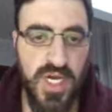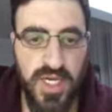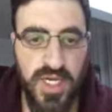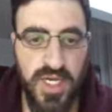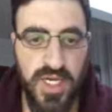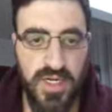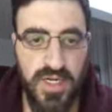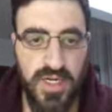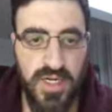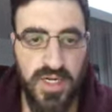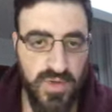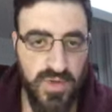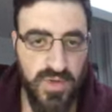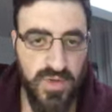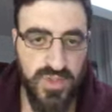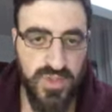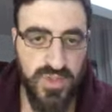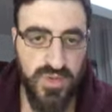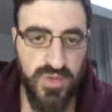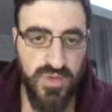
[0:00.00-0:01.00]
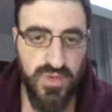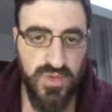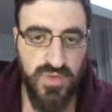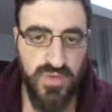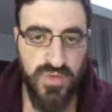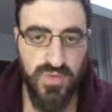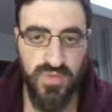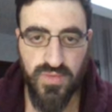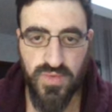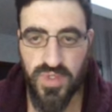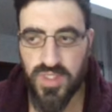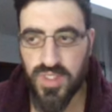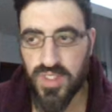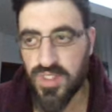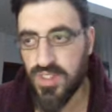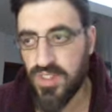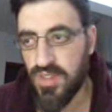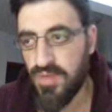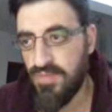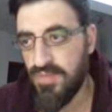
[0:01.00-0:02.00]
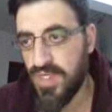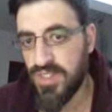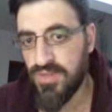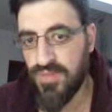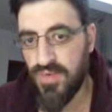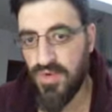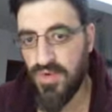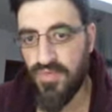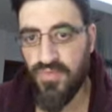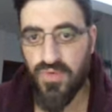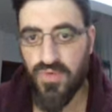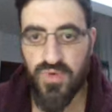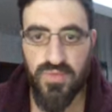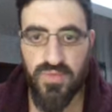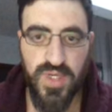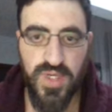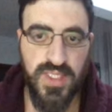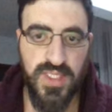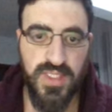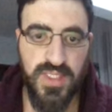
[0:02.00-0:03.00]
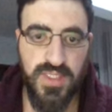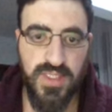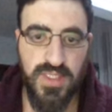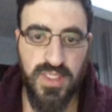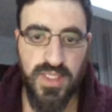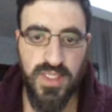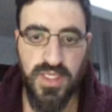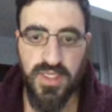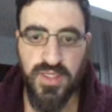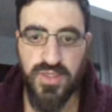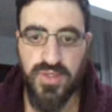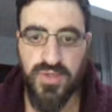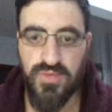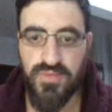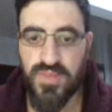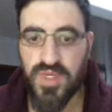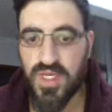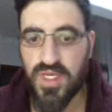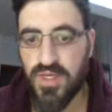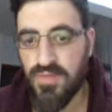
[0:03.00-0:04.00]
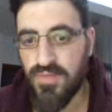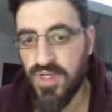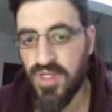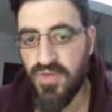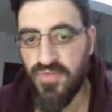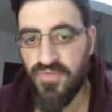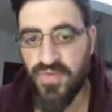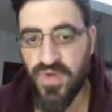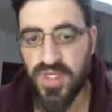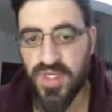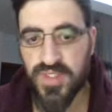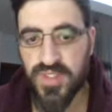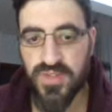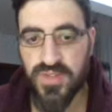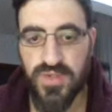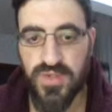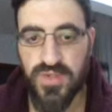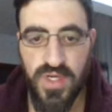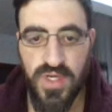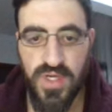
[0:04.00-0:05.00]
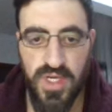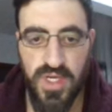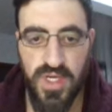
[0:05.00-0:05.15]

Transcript: here I will show you what is the best performance uh, to make money faster